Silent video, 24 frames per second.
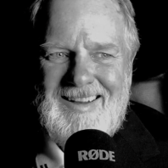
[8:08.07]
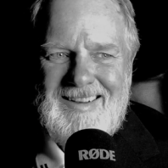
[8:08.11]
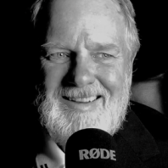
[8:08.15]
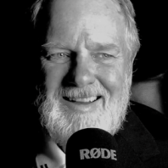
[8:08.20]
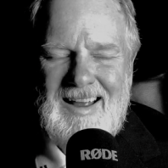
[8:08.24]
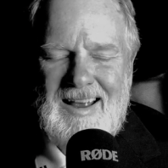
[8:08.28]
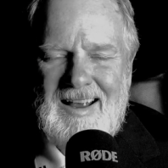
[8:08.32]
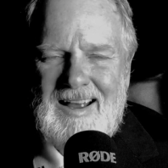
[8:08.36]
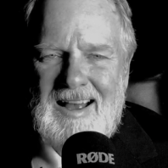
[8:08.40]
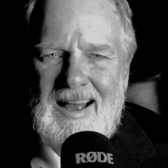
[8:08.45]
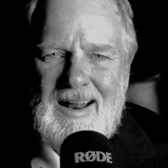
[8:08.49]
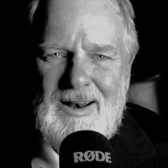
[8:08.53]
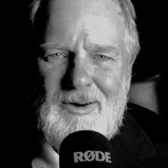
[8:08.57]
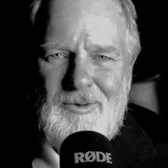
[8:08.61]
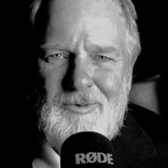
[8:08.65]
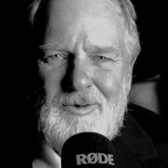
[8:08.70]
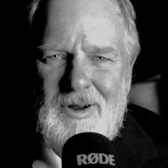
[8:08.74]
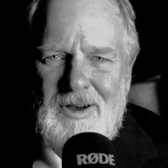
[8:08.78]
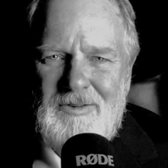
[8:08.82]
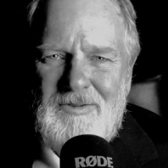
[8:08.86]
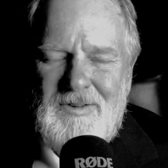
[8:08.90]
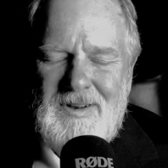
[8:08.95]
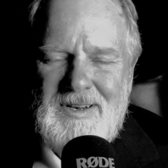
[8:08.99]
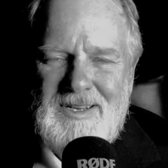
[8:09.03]
like kind of
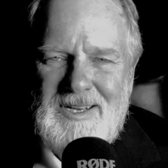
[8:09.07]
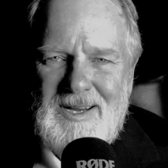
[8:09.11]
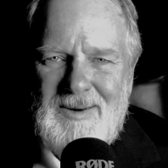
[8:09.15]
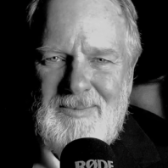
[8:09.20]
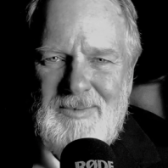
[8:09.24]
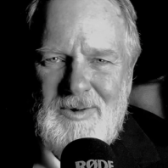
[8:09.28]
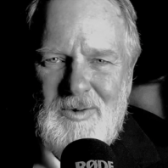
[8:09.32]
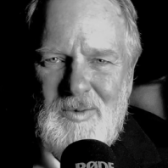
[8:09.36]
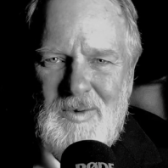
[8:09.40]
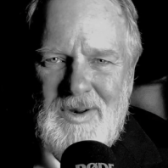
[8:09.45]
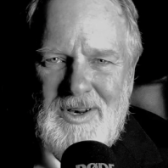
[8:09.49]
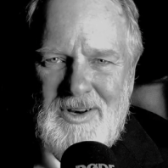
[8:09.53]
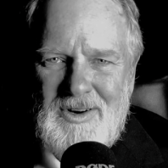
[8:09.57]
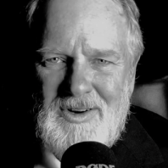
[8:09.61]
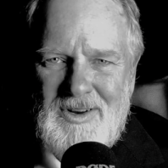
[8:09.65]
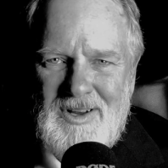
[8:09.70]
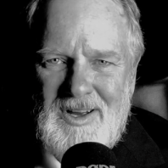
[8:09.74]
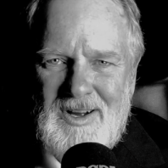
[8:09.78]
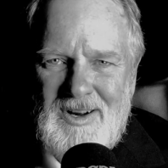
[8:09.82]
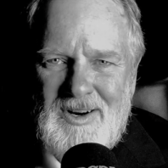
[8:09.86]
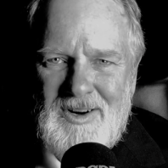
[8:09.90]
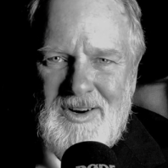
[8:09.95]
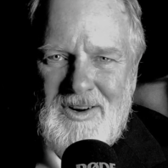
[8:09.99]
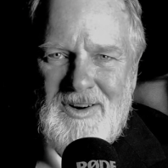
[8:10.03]
rough and tumble when you're
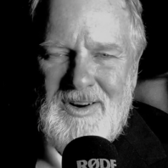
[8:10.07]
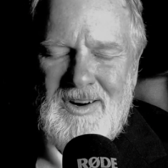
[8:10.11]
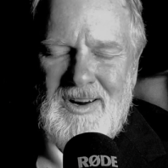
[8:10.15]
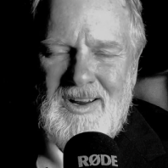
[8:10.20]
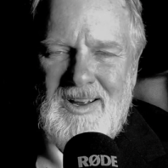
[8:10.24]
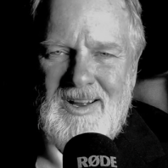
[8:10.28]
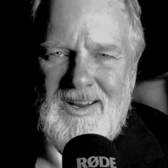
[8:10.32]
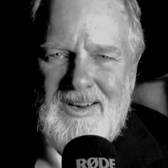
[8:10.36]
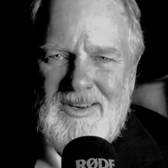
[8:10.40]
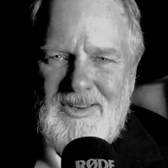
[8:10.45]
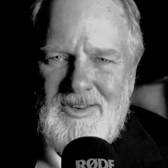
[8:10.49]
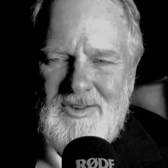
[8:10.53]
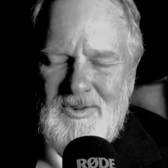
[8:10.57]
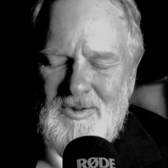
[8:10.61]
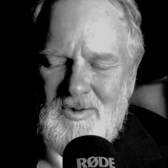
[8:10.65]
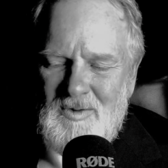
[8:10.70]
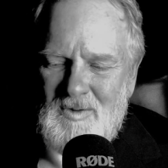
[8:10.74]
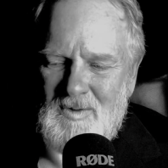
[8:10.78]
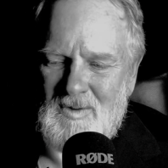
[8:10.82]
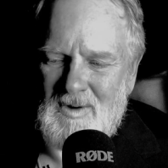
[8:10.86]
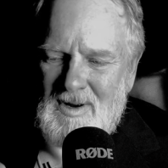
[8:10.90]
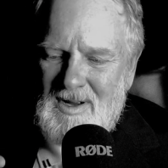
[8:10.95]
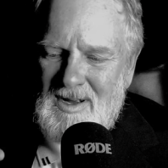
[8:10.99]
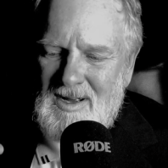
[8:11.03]
younger
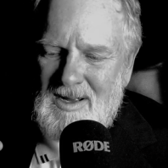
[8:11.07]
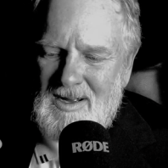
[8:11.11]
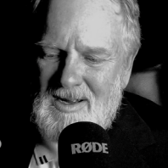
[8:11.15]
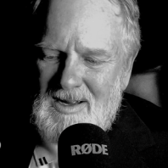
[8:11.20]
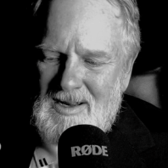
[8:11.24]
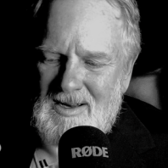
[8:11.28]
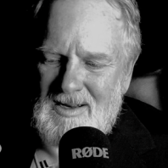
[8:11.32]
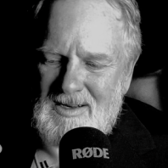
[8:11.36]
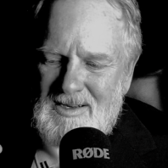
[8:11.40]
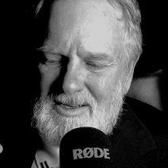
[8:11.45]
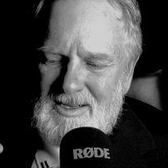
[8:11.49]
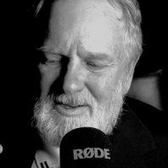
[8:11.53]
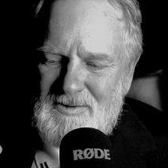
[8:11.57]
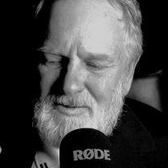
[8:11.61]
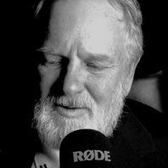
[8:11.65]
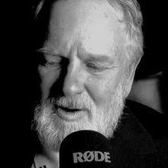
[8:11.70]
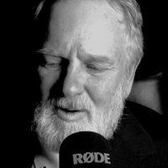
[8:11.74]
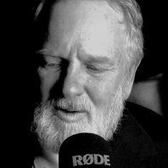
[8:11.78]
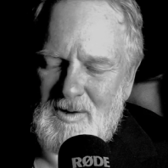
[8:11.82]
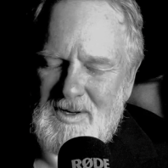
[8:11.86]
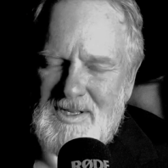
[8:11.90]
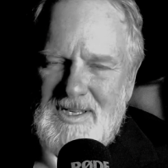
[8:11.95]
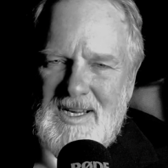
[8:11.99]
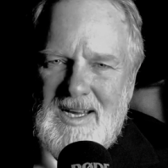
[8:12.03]
to just
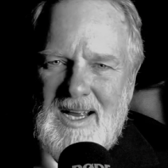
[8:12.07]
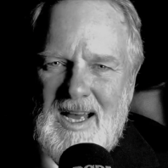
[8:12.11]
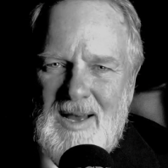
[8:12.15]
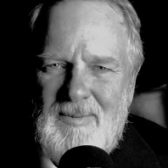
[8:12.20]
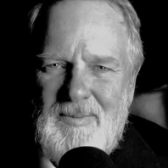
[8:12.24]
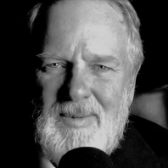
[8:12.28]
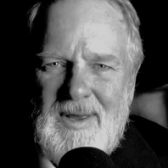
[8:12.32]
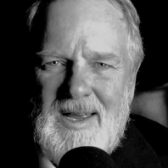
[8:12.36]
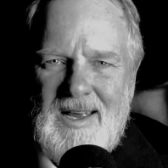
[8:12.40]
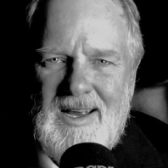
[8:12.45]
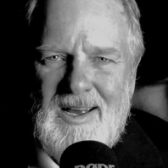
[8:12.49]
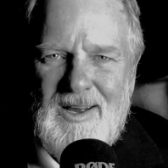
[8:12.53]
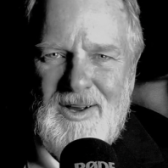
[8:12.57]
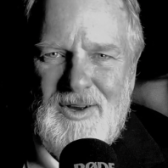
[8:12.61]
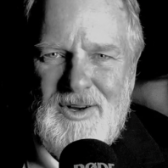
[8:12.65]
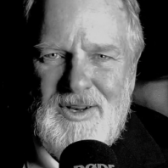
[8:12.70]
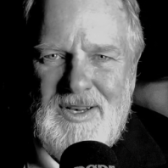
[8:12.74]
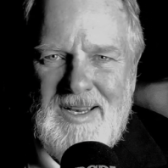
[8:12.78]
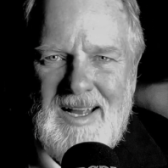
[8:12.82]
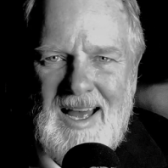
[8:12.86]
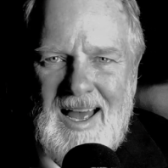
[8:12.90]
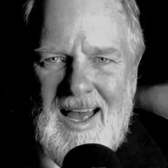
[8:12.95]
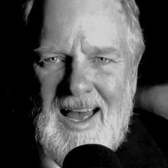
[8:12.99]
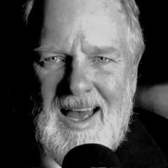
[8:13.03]
focusing on being a good
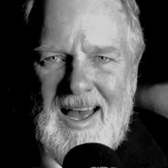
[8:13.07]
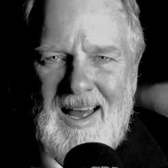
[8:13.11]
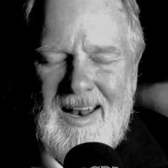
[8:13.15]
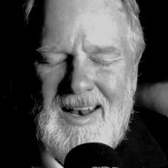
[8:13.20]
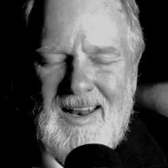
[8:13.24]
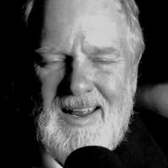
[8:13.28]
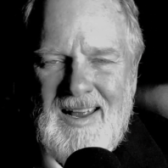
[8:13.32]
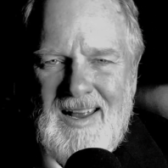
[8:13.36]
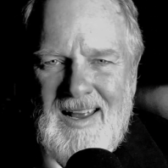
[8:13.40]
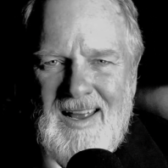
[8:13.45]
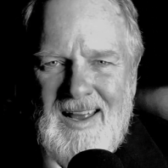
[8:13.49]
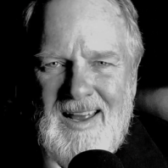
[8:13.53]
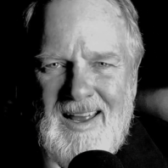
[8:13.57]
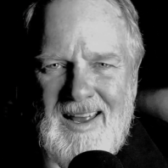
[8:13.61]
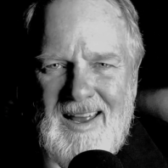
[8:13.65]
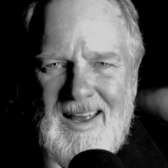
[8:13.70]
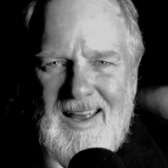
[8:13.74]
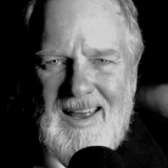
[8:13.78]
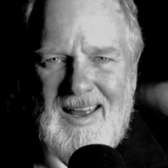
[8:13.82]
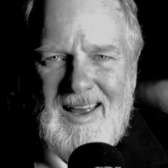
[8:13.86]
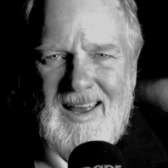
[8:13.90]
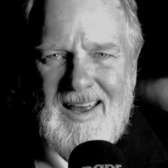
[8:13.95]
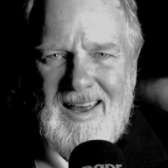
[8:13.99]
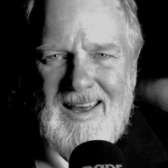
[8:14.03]
dad
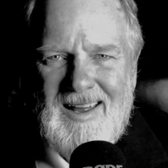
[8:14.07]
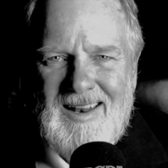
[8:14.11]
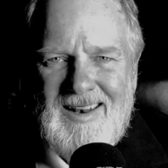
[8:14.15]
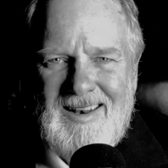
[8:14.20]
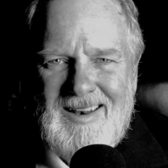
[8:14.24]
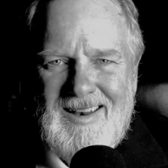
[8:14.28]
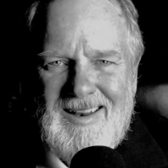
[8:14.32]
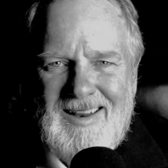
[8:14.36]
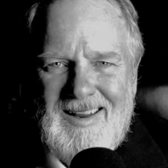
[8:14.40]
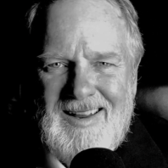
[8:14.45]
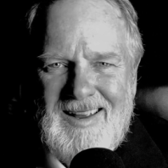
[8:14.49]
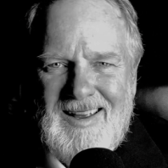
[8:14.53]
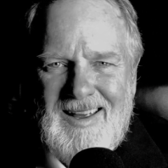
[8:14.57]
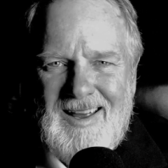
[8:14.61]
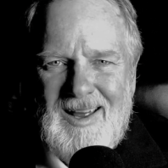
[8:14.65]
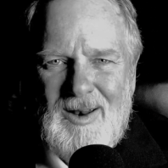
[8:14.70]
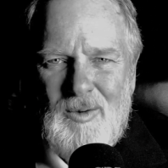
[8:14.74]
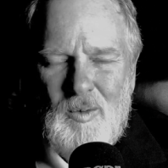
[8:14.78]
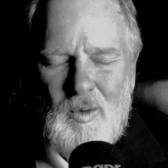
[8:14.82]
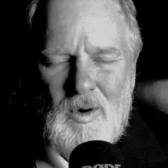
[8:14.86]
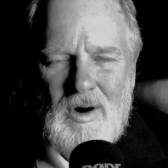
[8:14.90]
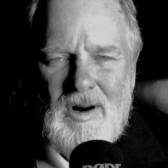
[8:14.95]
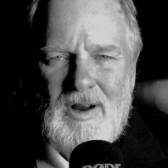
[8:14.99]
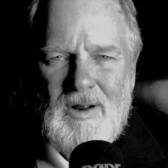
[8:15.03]
and
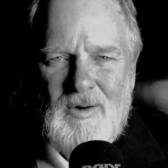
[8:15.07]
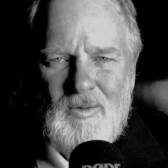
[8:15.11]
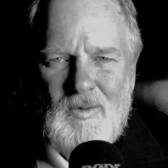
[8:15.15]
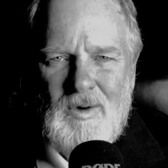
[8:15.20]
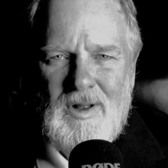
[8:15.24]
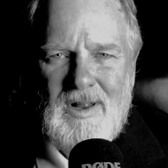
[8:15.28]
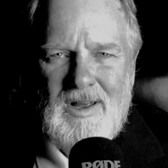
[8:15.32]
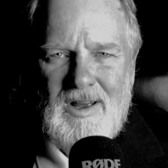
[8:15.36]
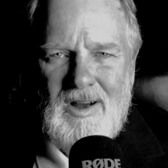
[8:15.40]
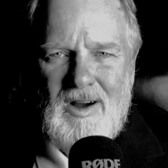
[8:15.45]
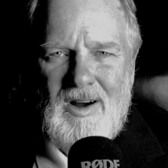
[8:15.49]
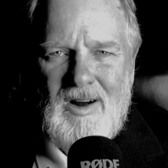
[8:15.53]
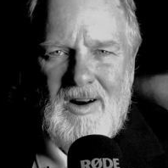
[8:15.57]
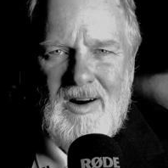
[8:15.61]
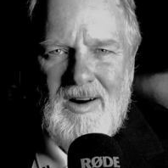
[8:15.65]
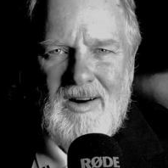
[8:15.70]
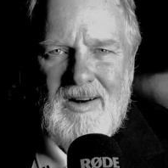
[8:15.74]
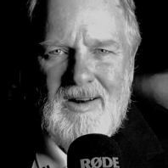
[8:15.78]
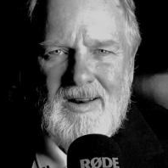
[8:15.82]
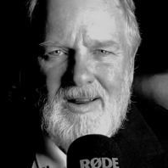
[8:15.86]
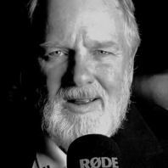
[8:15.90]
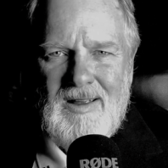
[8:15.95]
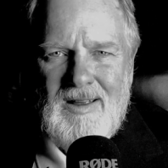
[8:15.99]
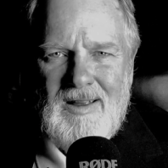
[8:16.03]
working really
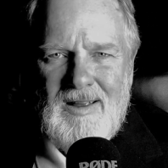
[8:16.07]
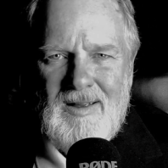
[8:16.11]
hard,